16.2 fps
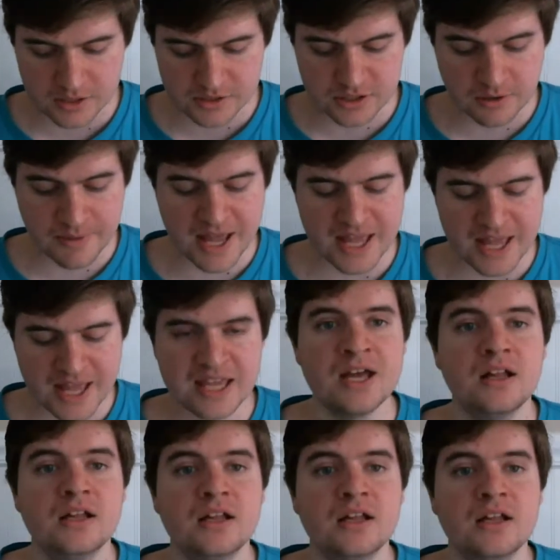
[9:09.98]
So my
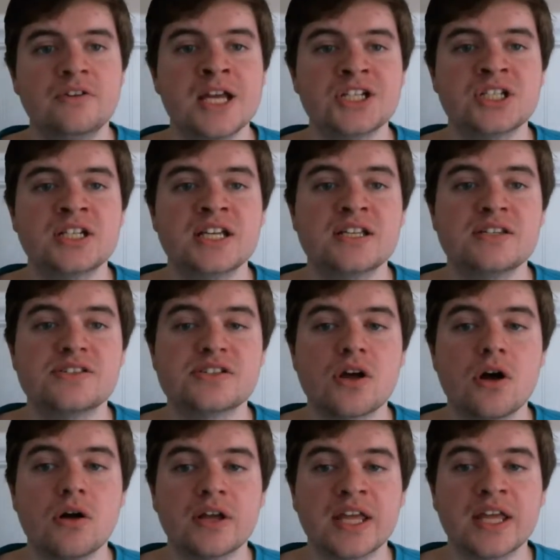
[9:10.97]
email information is
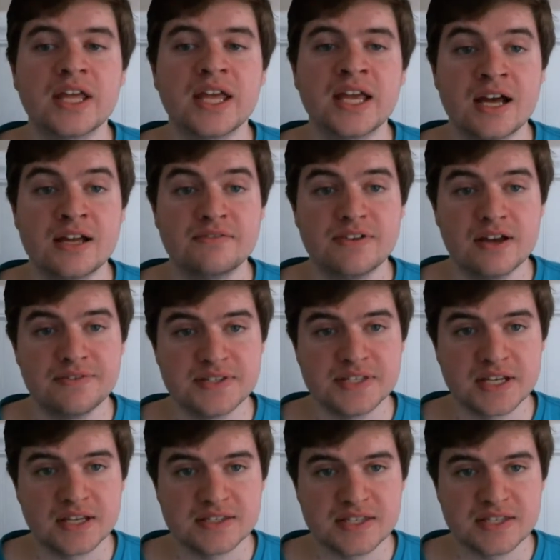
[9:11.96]

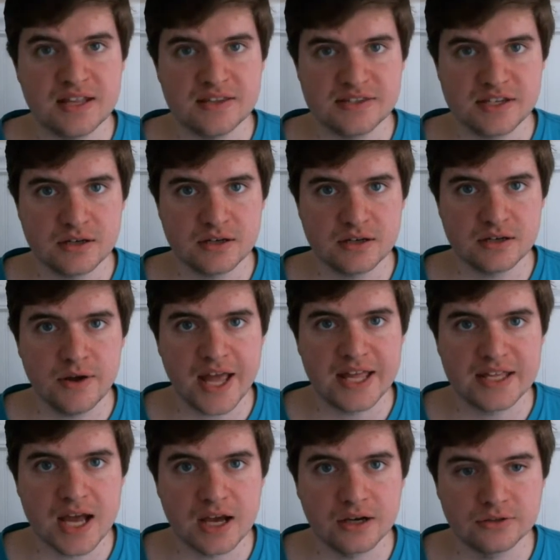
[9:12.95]
skullking95680
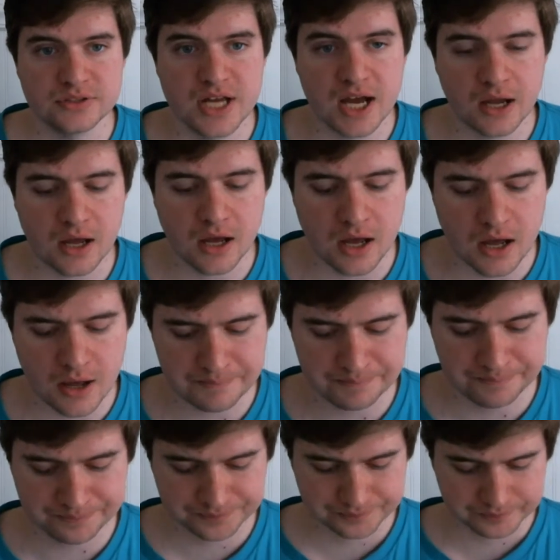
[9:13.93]
at
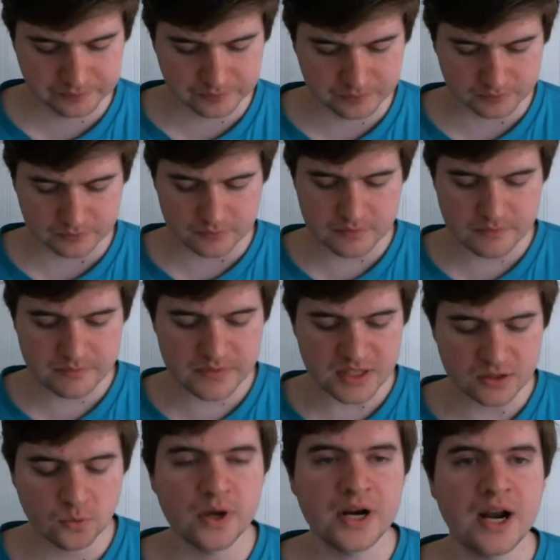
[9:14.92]
yahoo.com
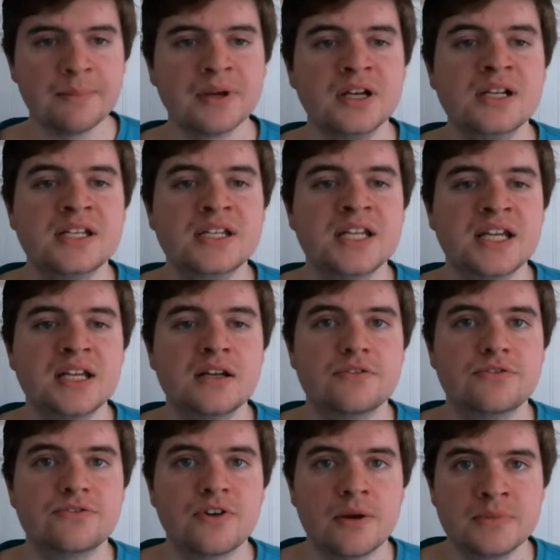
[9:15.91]
what I'm going to
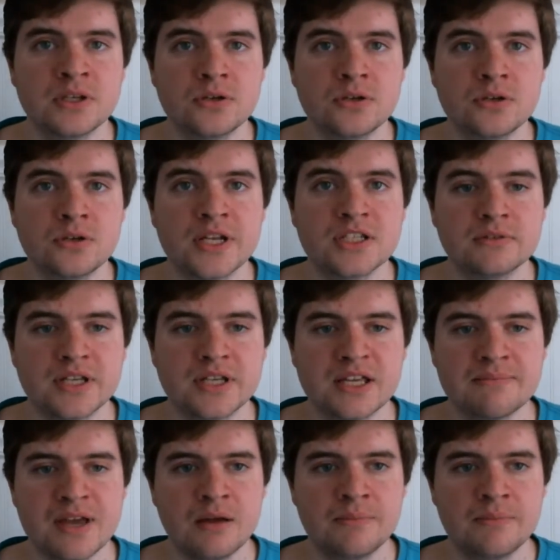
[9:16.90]
need from you when you
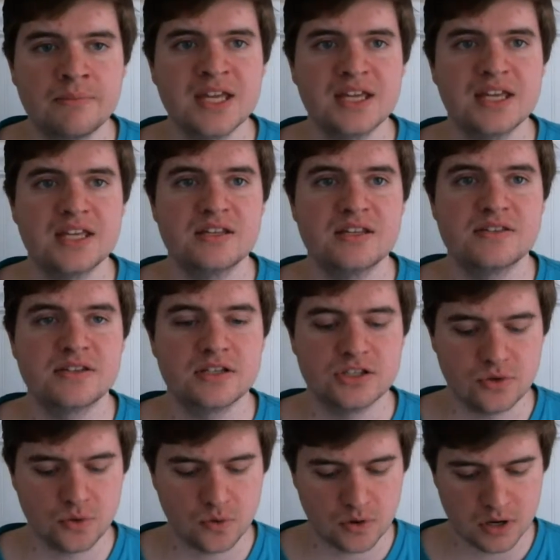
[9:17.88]
email me is
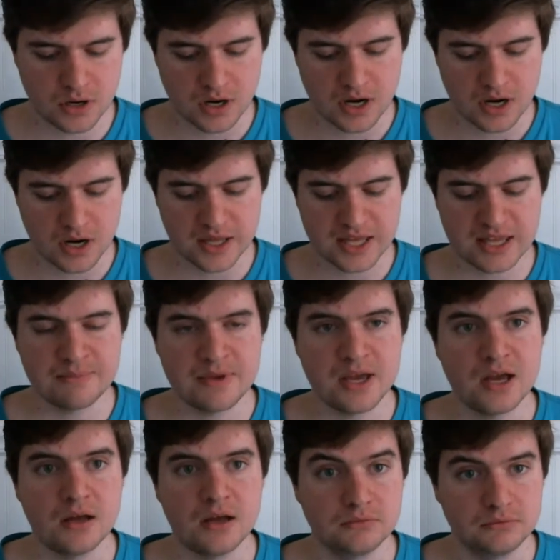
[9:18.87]
your
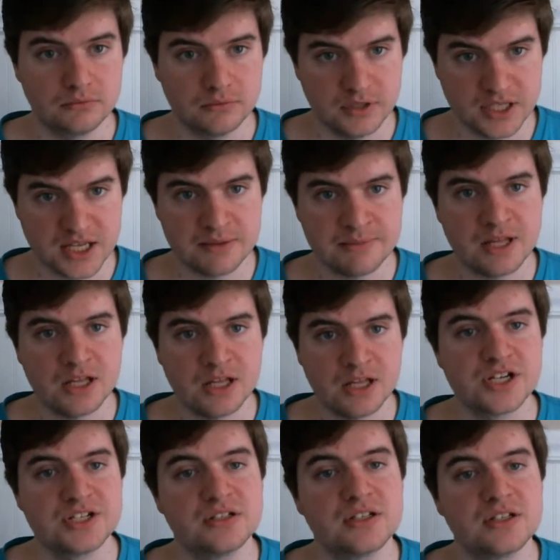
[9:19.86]
email, the email
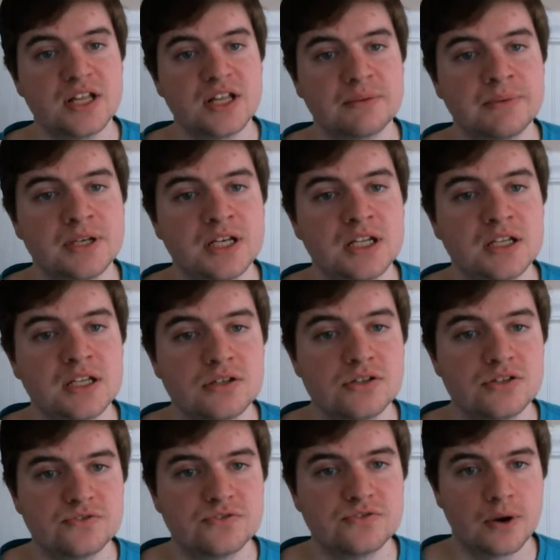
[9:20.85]
address you'd like me to use
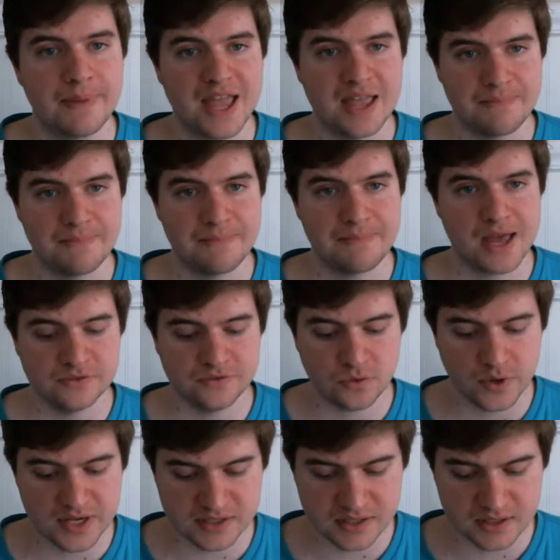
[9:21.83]
for PayPal
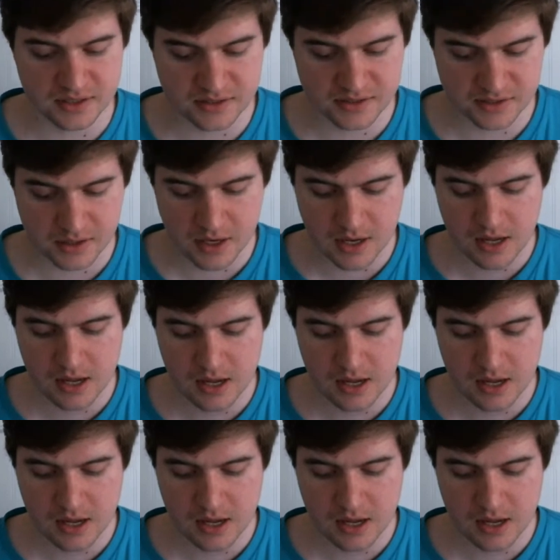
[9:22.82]
invoices.